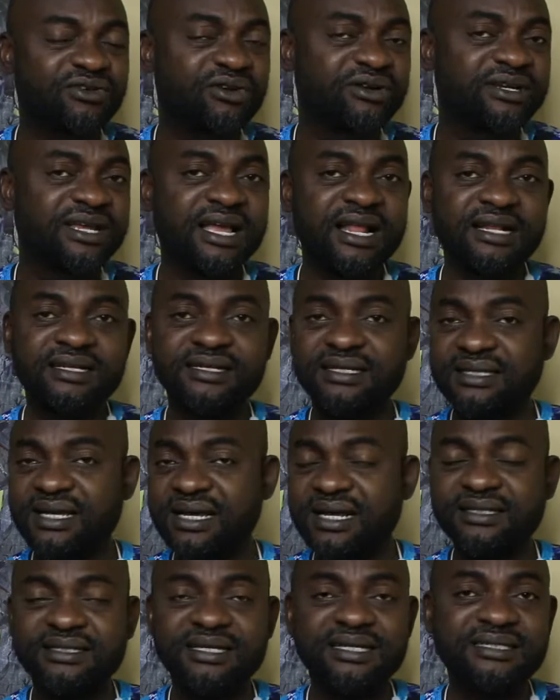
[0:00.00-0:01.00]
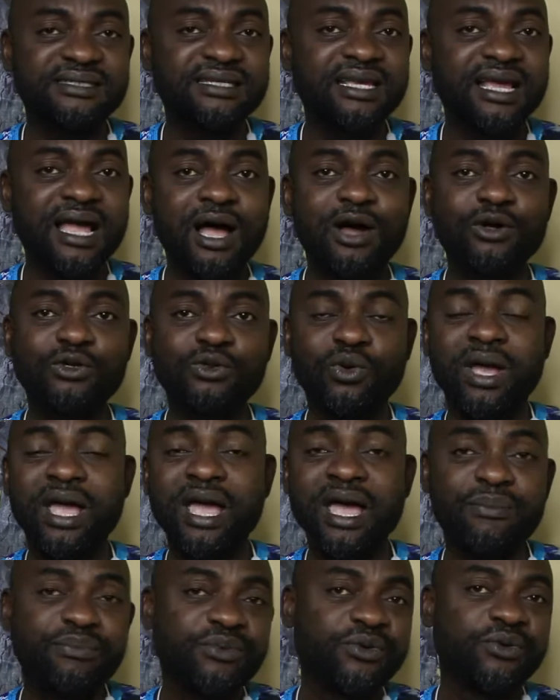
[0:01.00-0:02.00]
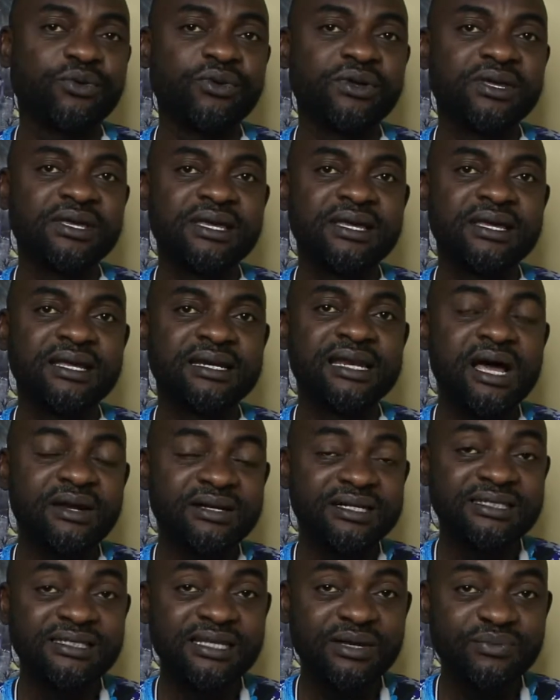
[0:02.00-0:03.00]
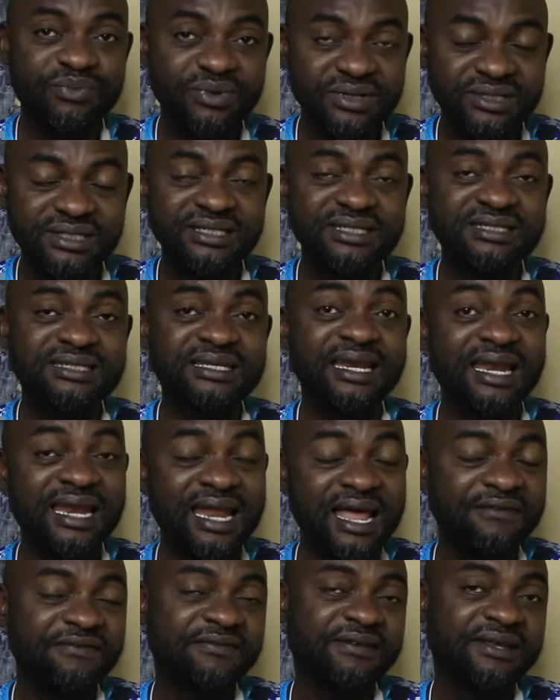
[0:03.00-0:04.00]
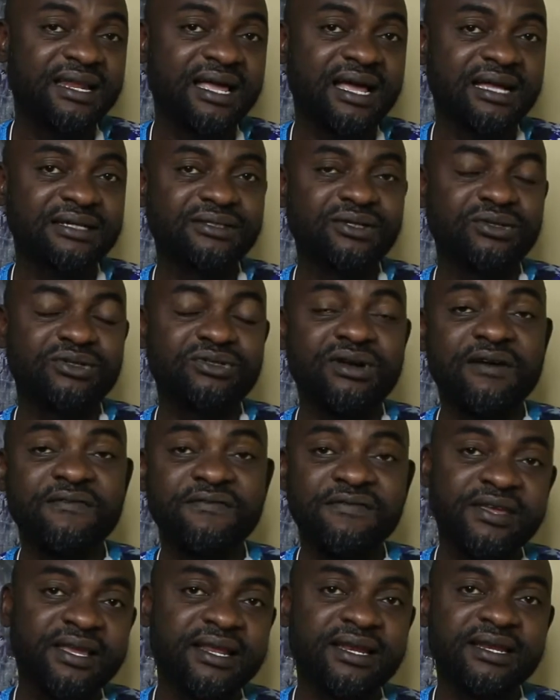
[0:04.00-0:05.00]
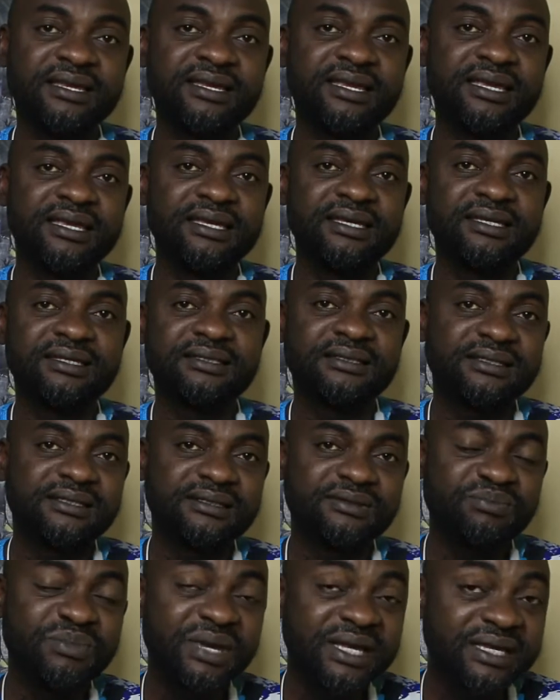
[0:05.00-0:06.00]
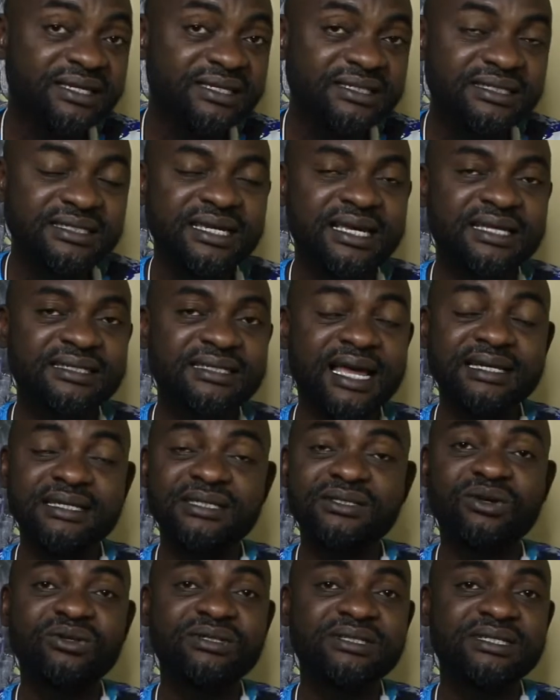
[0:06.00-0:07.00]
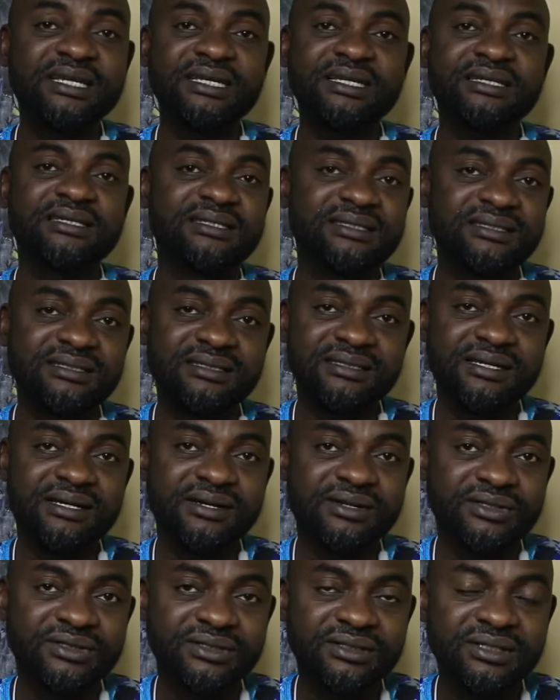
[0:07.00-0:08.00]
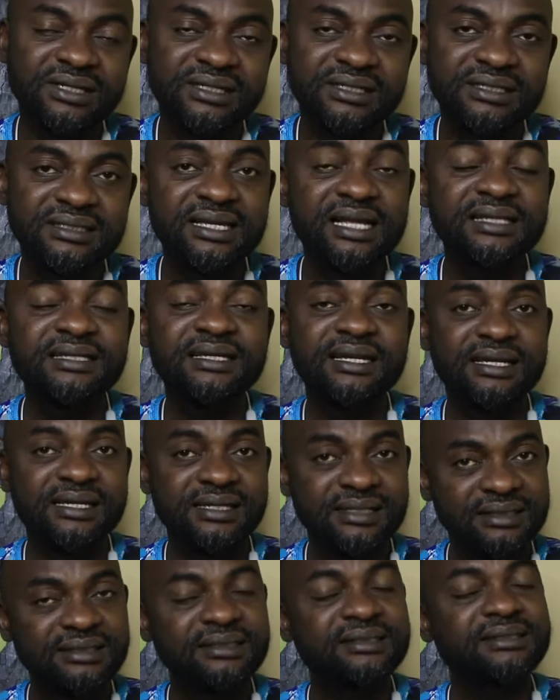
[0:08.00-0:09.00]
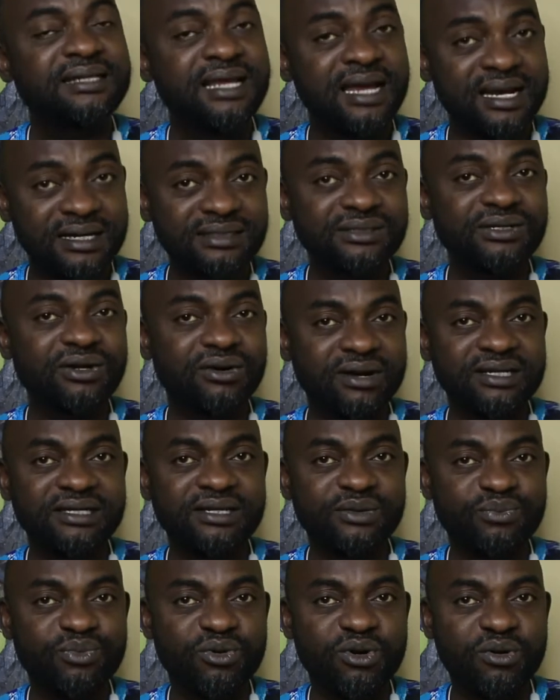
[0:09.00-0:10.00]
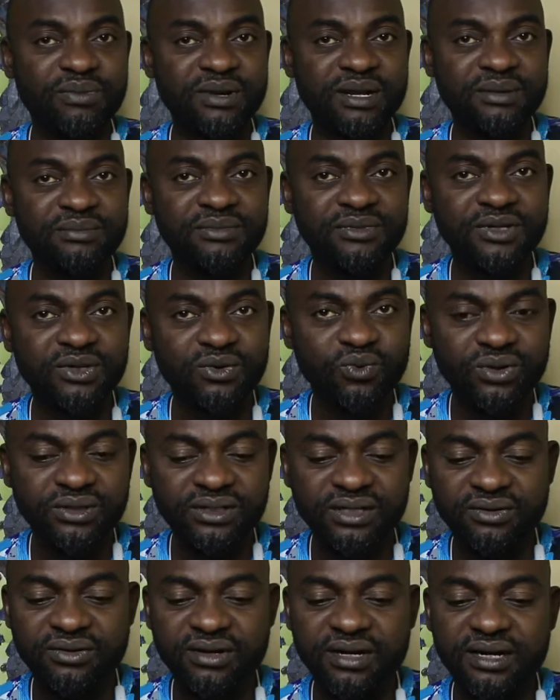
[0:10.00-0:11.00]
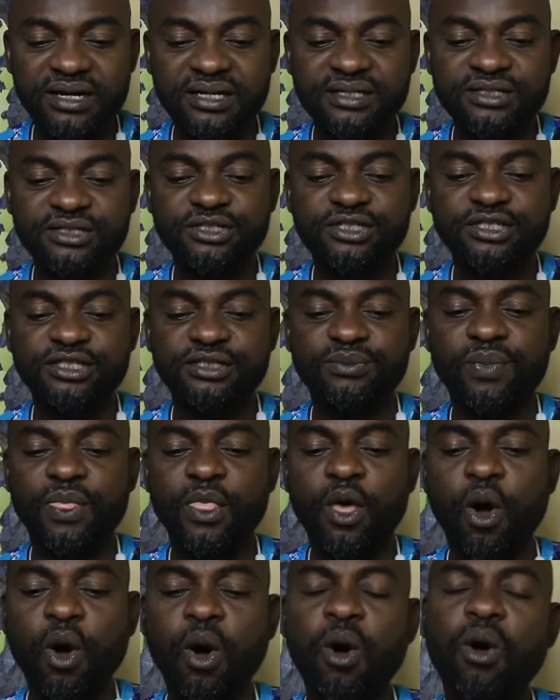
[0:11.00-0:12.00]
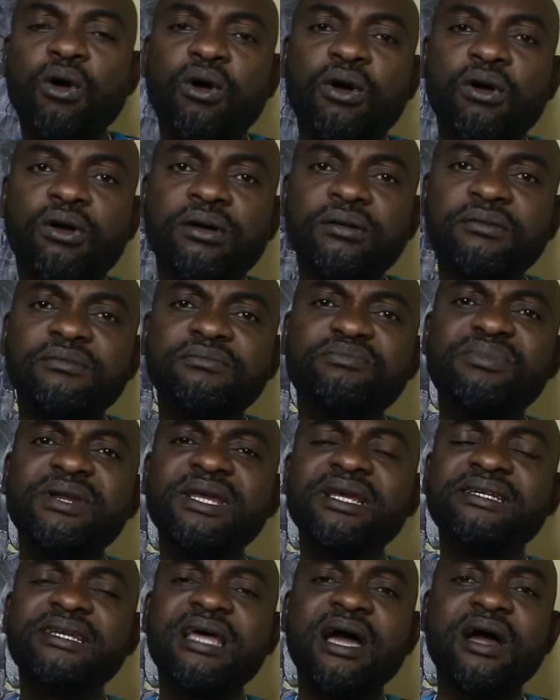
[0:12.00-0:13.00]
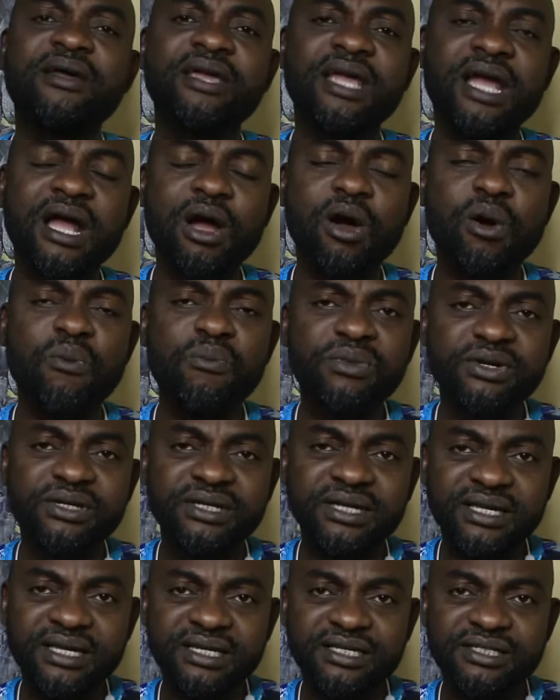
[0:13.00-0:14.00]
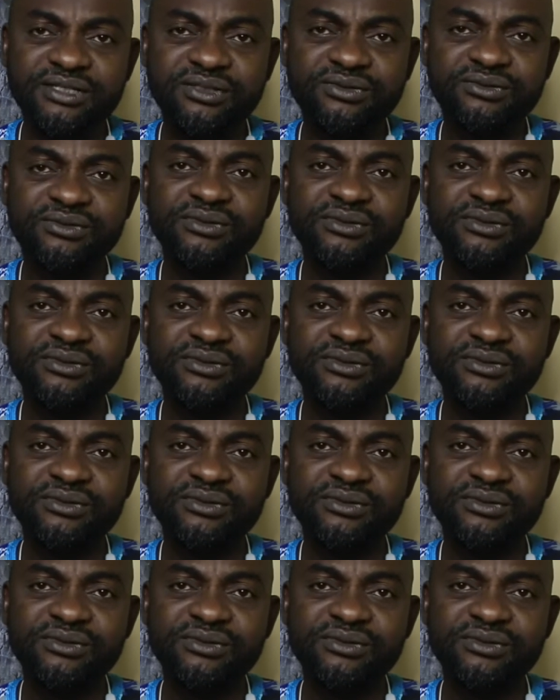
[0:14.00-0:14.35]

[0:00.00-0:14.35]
running helter skelter saying how to help you now the same person is laughing at your travail is is making jest and is not taking it serious certainly there is already a problem with the relationship or breakdown in communication